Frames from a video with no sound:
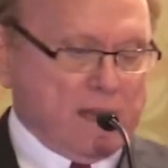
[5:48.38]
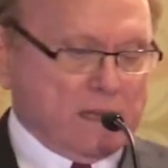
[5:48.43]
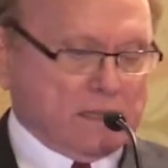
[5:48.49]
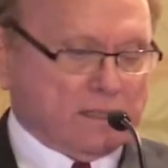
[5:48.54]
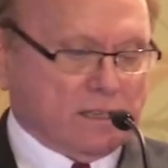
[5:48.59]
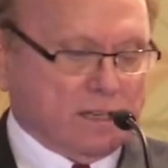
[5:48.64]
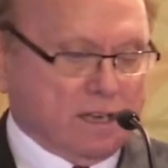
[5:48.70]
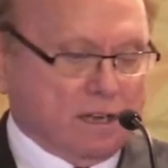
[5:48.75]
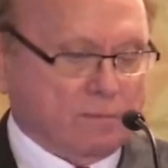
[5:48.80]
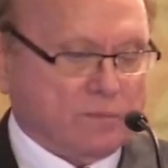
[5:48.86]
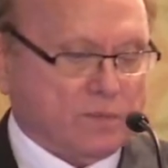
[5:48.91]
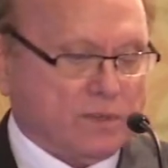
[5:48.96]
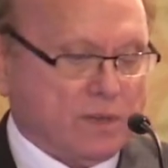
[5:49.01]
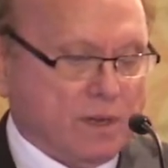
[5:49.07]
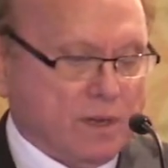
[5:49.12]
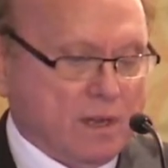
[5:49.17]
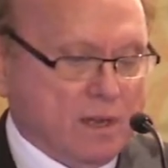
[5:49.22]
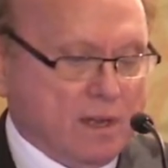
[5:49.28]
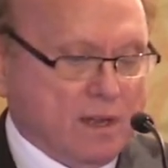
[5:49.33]

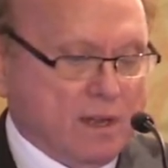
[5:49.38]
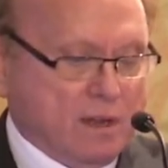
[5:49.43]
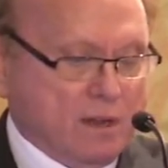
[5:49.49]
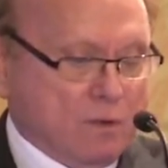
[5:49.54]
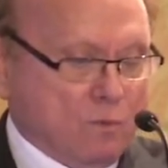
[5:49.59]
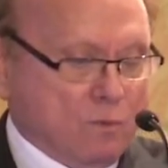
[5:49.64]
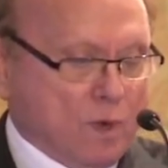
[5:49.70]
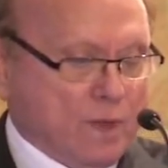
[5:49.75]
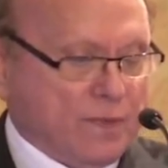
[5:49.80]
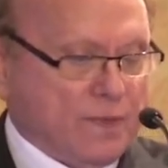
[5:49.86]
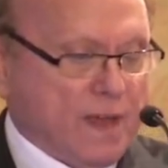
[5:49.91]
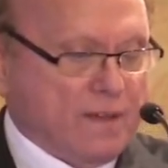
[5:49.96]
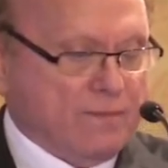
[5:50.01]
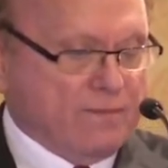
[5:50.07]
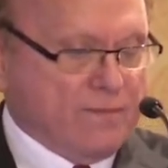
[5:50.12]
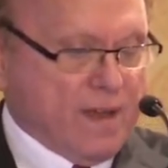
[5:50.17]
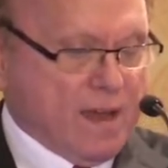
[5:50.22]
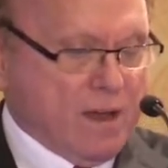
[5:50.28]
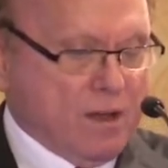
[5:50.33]
outcomes. What they
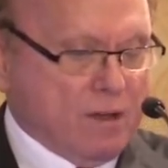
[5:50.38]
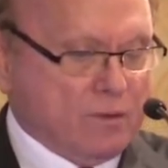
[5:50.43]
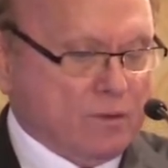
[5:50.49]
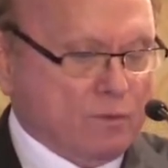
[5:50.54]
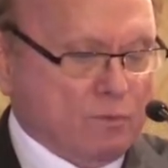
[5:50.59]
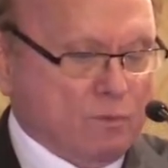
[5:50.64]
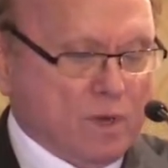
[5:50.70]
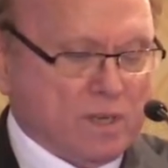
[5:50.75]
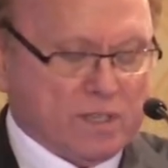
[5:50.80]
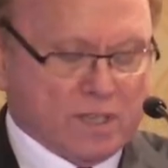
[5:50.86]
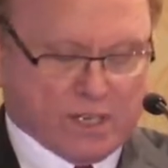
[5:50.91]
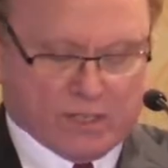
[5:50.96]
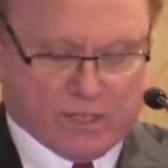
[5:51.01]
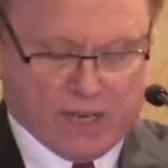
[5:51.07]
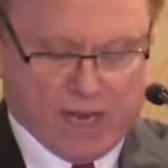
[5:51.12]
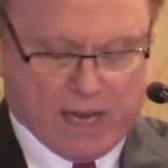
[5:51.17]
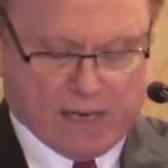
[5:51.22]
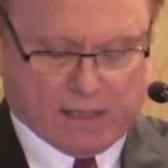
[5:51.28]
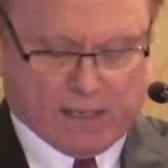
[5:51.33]
found was
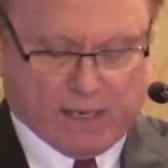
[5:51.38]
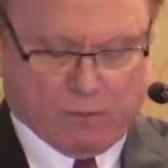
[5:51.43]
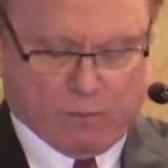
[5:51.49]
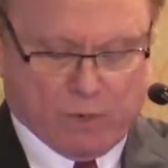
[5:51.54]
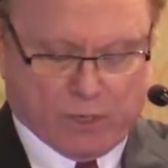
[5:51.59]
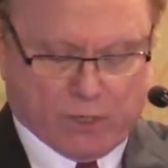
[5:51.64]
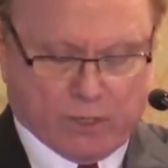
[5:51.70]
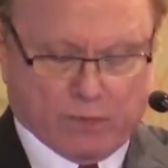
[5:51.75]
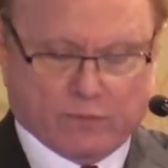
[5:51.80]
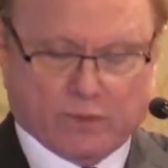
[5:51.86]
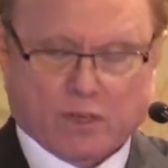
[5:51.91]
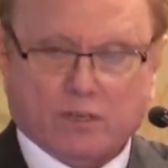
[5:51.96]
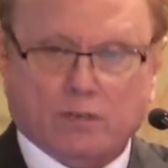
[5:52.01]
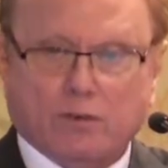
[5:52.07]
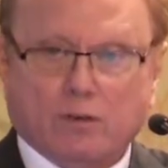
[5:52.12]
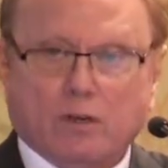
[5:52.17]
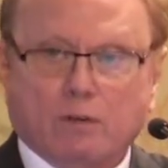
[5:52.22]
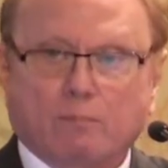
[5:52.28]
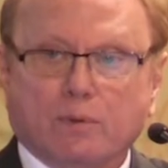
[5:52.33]
exactly what you've
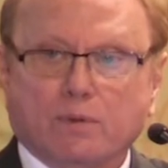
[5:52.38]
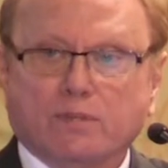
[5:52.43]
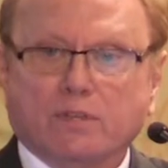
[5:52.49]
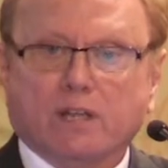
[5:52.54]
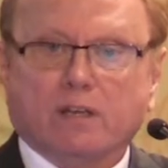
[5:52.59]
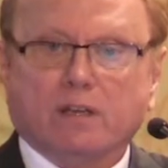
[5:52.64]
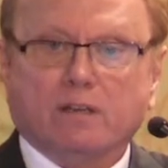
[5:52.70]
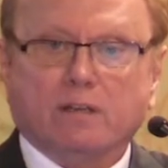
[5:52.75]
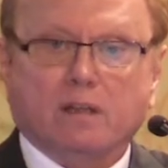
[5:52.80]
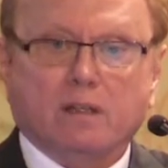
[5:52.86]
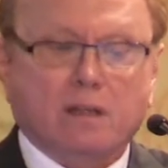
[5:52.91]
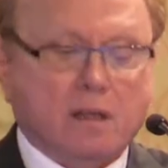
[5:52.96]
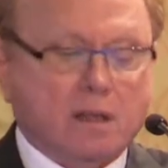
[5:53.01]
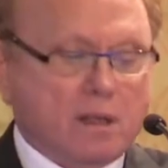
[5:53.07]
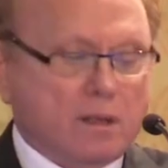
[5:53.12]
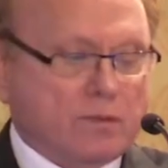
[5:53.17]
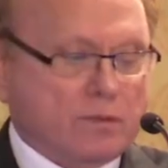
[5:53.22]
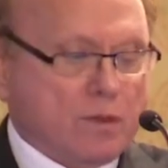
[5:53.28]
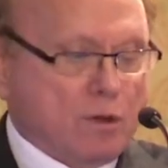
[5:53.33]
just heard presented.
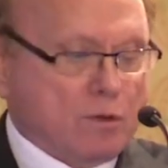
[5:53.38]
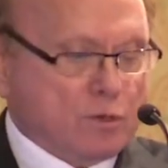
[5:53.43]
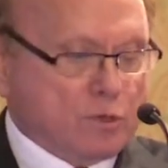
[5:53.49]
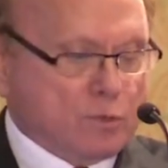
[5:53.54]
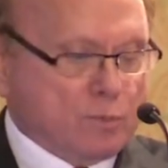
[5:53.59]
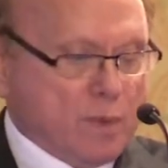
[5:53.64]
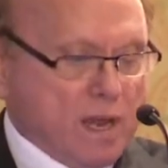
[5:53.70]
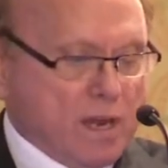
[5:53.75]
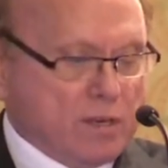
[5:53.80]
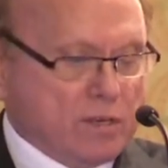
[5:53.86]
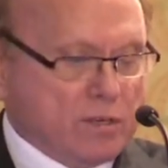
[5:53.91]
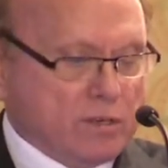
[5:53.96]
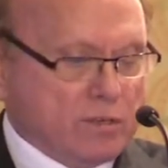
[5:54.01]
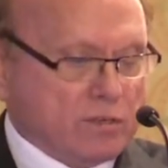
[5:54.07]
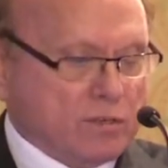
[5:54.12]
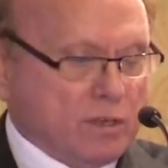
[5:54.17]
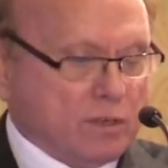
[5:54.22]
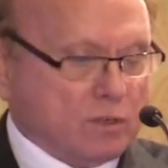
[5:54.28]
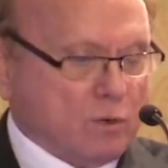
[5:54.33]
Those
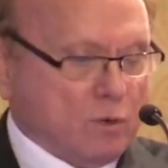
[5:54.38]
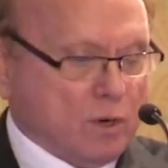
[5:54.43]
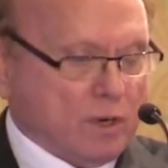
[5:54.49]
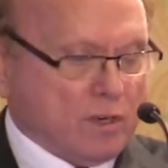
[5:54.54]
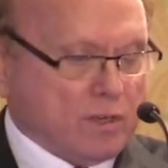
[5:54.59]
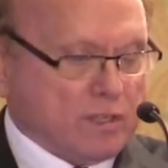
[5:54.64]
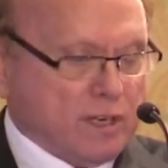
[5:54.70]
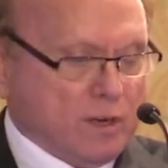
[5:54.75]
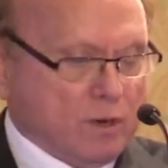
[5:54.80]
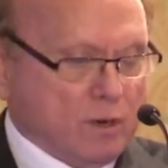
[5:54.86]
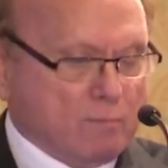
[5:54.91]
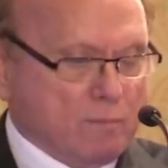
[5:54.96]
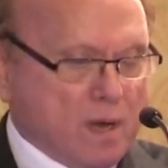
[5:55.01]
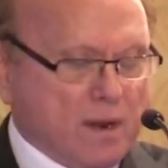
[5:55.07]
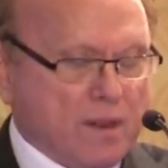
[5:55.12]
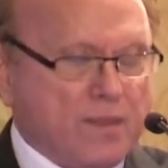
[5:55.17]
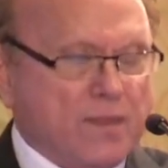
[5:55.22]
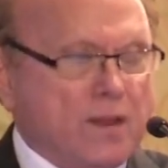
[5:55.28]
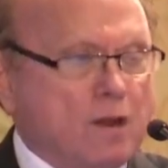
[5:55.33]
patients on corticosteroid
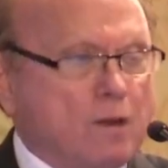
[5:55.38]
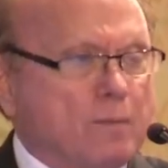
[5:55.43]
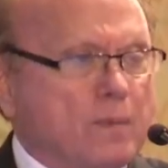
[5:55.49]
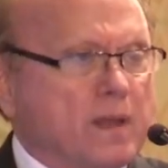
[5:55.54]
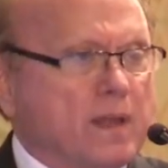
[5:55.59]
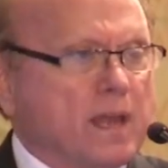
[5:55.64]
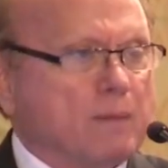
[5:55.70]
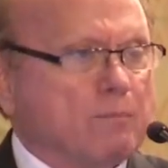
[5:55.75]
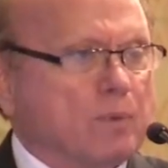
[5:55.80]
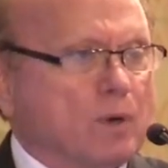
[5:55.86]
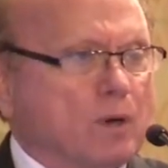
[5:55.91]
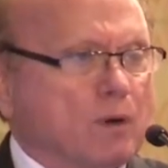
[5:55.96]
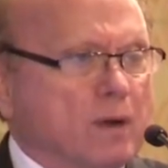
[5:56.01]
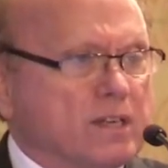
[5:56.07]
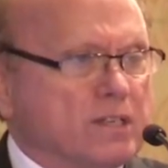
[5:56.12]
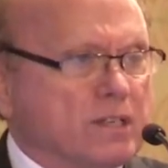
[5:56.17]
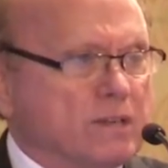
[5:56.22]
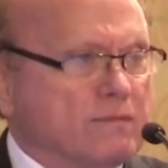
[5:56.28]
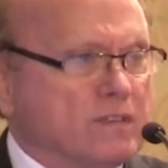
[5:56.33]
monotherapy had
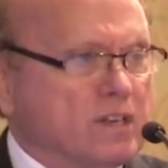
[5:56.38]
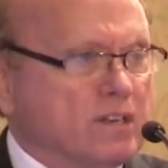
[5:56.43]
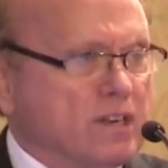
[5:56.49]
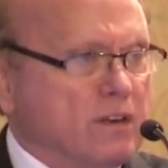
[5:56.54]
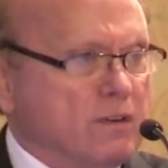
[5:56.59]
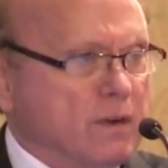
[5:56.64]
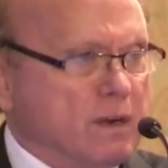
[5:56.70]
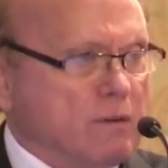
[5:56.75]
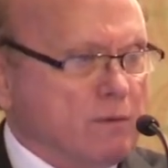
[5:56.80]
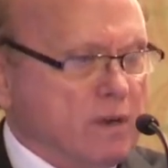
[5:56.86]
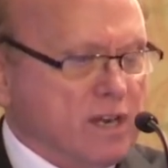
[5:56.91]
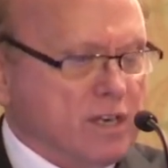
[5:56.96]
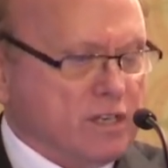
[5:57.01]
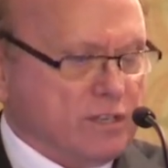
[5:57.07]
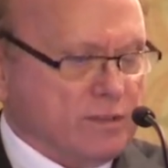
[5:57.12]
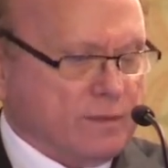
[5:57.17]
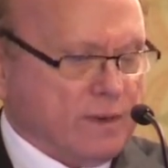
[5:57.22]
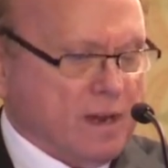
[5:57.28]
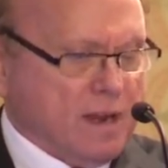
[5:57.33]
progressive
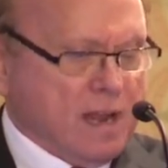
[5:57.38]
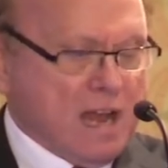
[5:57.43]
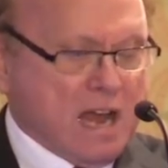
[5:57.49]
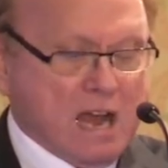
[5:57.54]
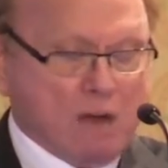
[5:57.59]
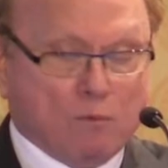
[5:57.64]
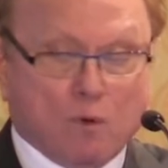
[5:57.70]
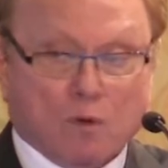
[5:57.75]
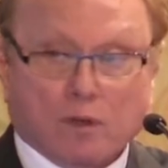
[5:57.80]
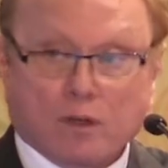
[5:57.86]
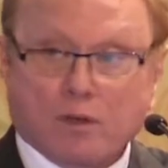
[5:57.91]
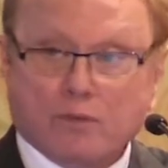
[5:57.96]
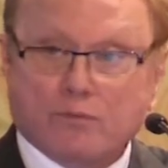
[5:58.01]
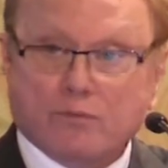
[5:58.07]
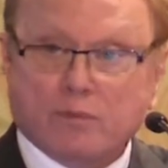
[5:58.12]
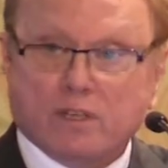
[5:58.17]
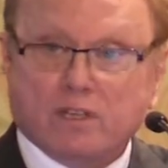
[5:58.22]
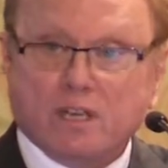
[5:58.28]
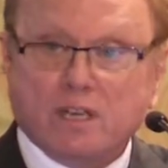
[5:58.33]
deterioration. I won't go
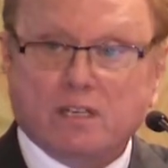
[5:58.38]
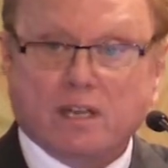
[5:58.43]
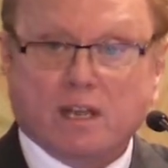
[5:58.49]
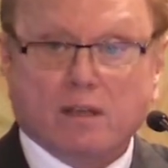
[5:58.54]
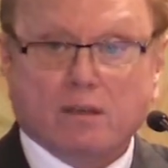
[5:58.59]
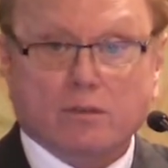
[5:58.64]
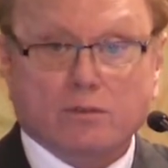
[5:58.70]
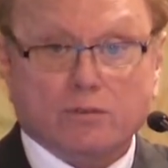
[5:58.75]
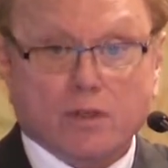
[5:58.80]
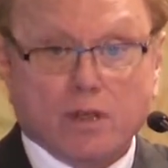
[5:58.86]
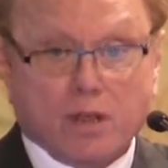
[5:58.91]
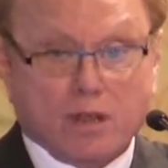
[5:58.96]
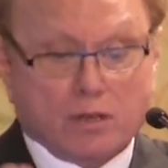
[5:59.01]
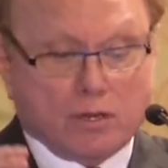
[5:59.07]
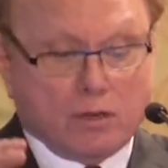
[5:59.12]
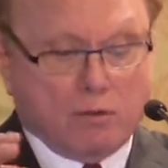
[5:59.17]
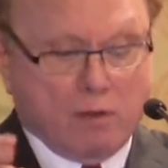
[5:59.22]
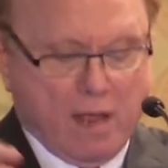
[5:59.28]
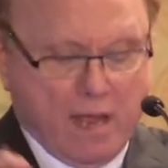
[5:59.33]
through the details.
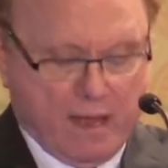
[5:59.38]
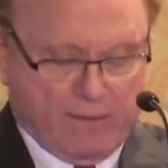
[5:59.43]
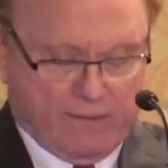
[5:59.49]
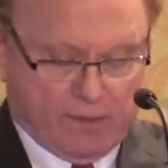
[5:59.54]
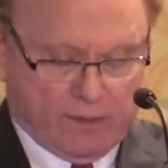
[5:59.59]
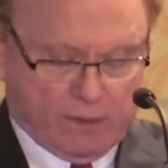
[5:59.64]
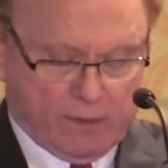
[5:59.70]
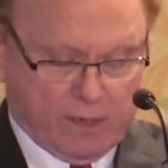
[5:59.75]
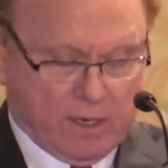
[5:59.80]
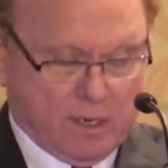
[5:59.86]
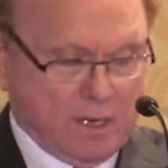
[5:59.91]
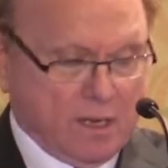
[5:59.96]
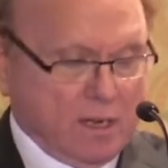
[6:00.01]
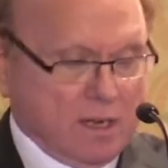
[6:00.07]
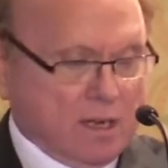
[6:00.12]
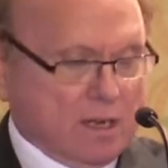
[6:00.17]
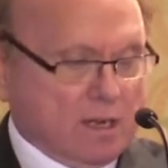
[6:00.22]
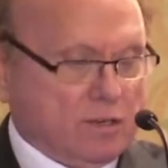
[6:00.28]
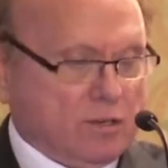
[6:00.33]
You have it
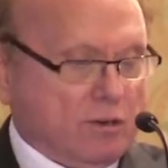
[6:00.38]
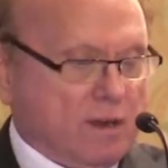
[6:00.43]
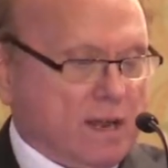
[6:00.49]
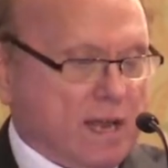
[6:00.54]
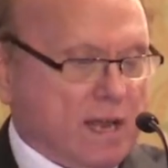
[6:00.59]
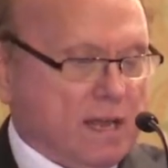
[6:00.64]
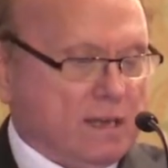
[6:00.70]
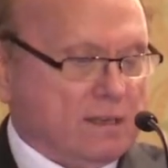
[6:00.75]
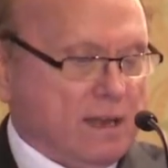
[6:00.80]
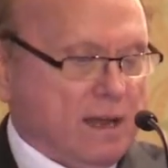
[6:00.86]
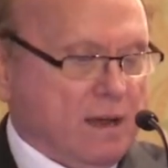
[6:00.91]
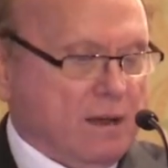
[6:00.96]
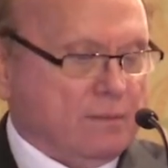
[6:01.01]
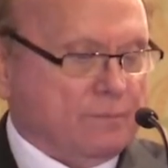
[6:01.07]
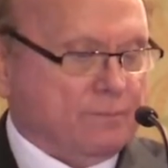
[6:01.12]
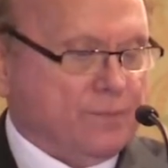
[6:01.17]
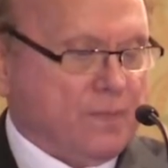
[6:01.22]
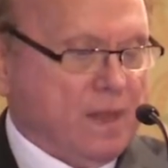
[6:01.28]
in your handout.